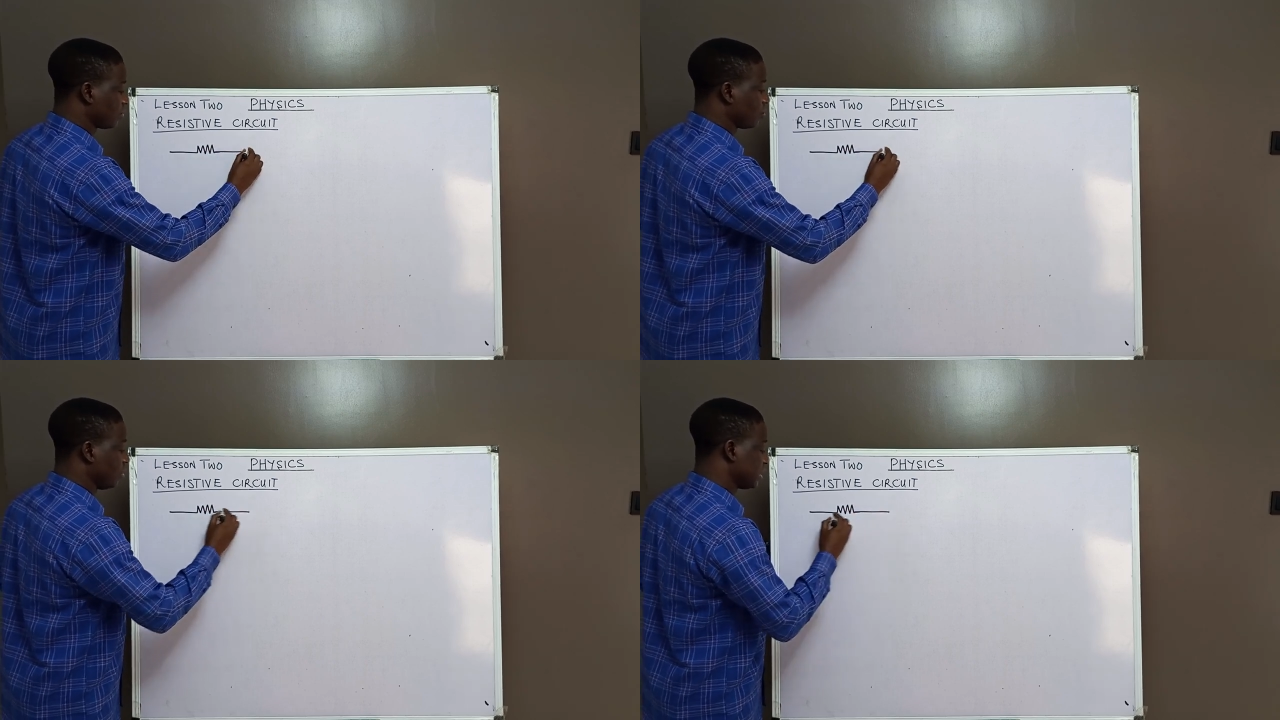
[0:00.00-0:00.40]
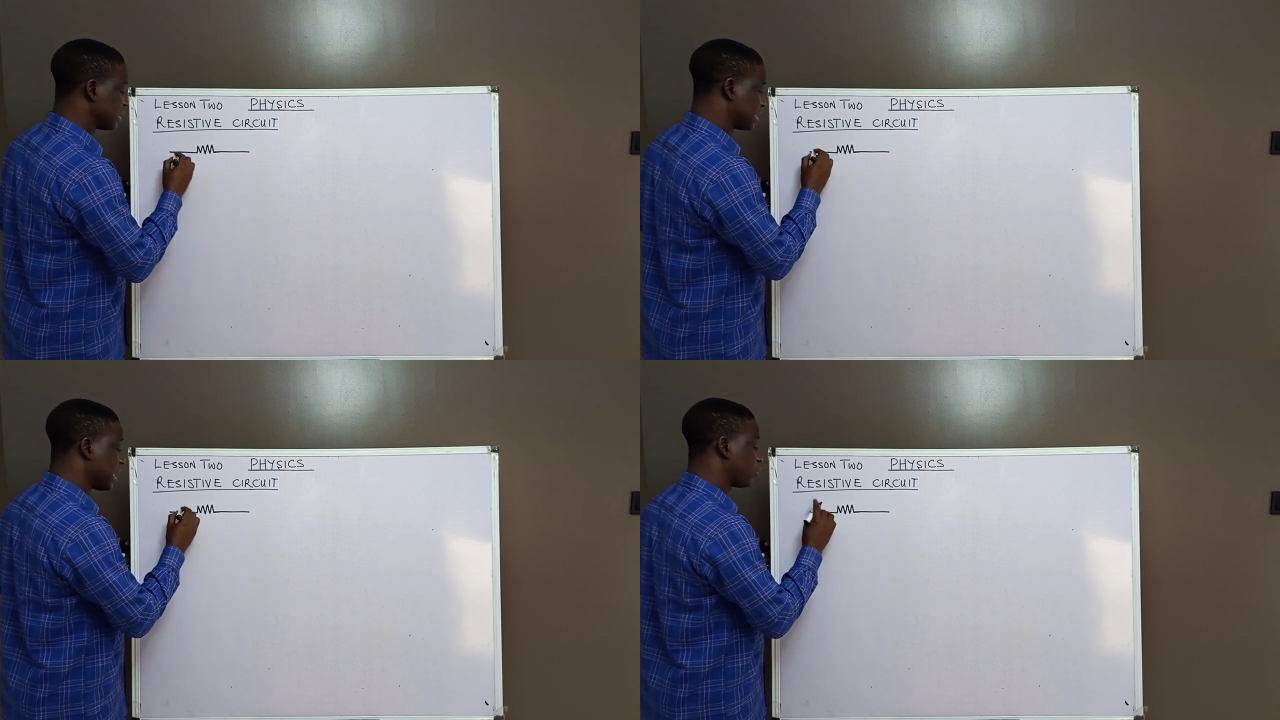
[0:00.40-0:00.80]
So it's
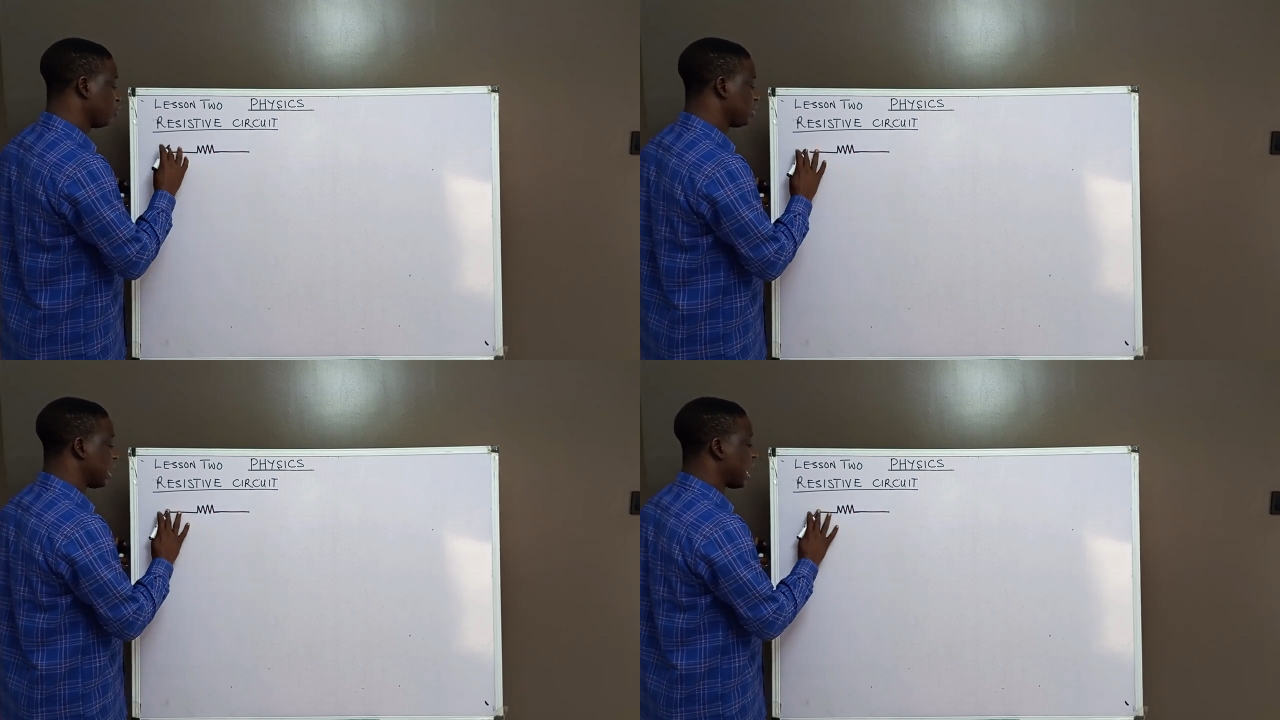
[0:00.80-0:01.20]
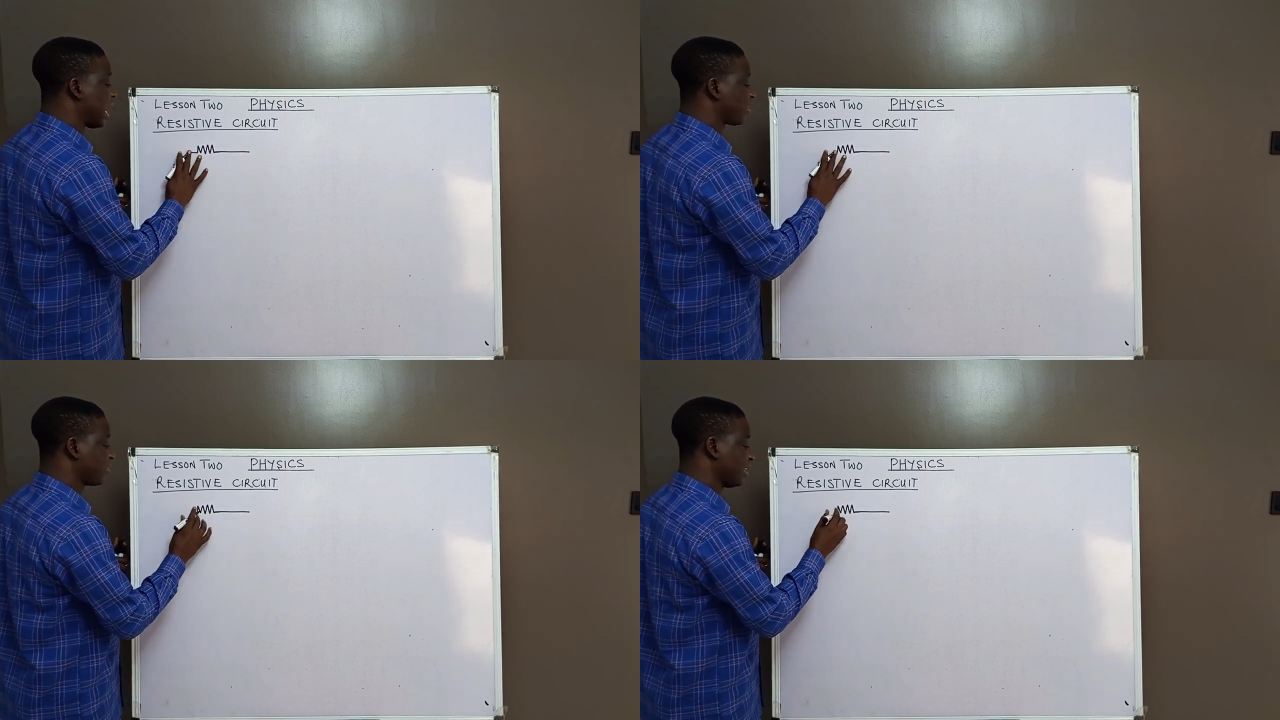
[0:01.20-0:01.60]
a circuit that
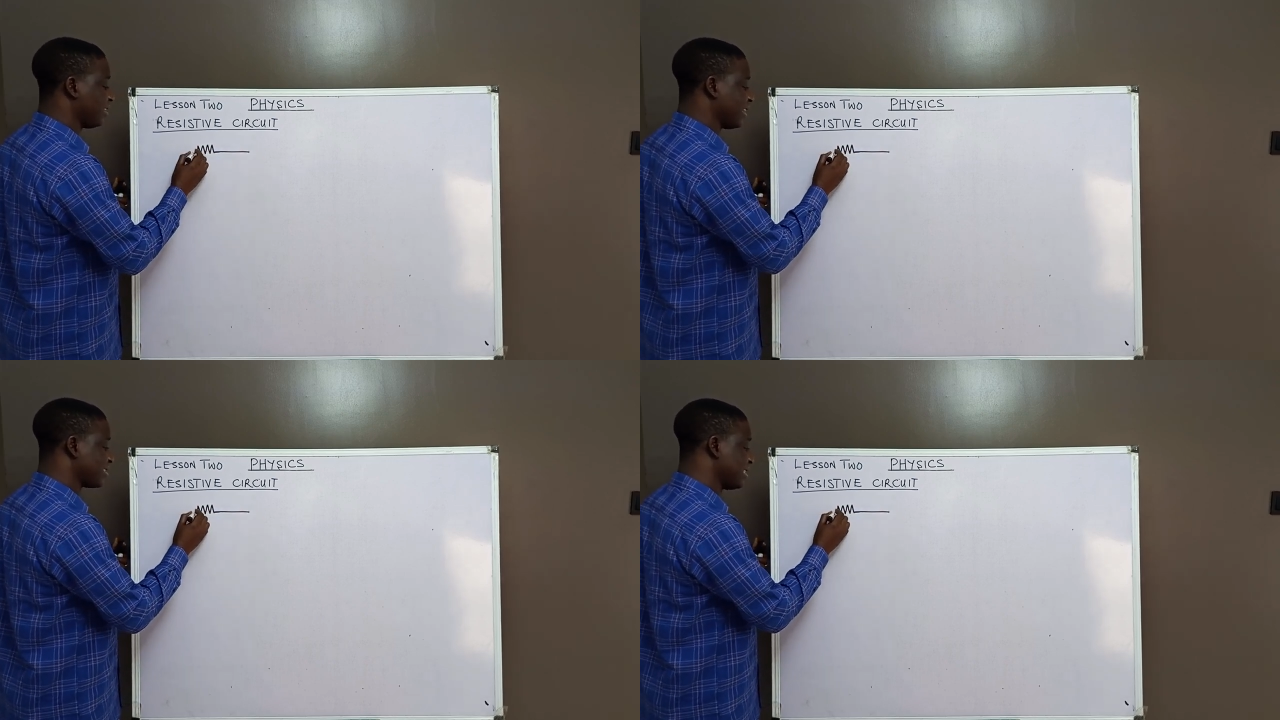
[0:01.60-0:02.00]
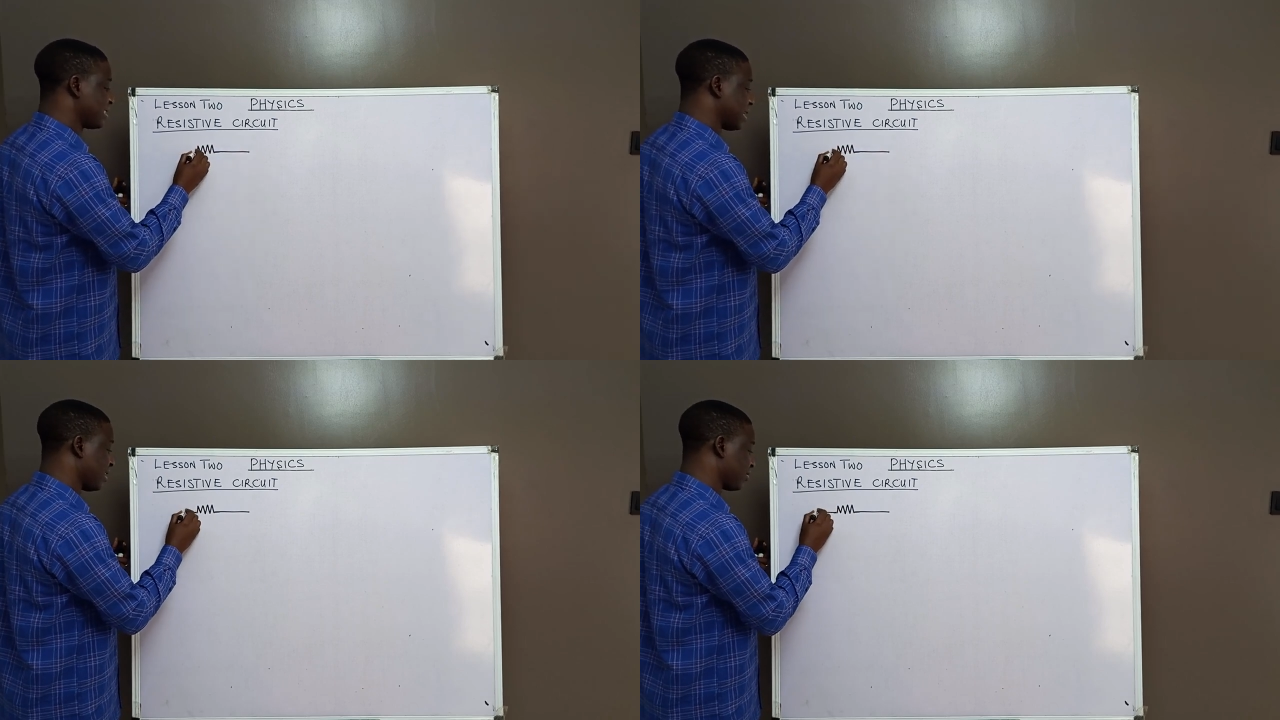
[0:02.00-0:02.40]
has a
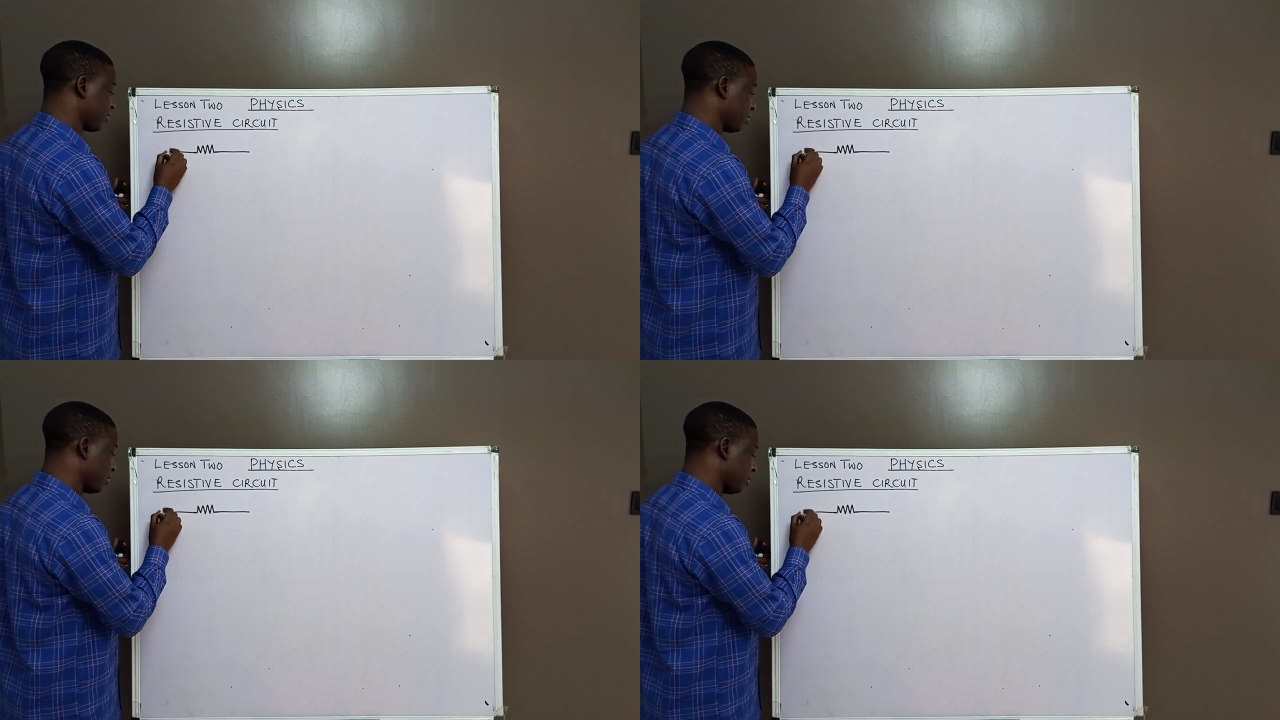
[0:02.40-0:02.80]
resistance